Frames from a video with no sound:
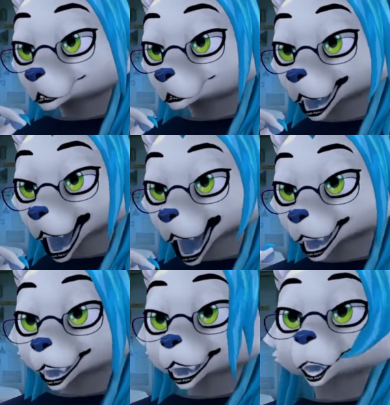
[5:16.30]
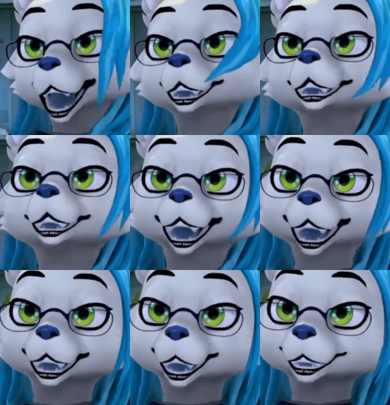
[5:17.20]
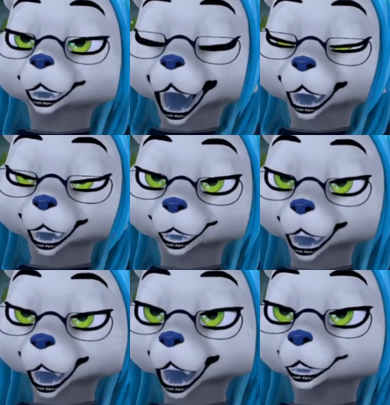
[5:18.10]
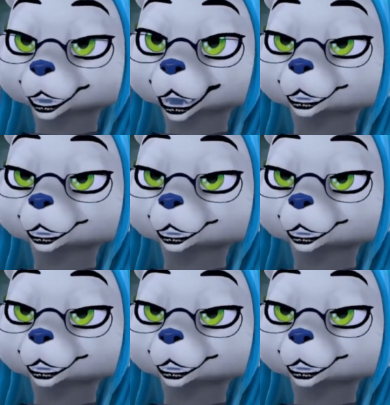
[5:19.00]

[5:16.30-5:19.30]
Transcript: Uh, I both love and hate when Psy intrudes on my streams.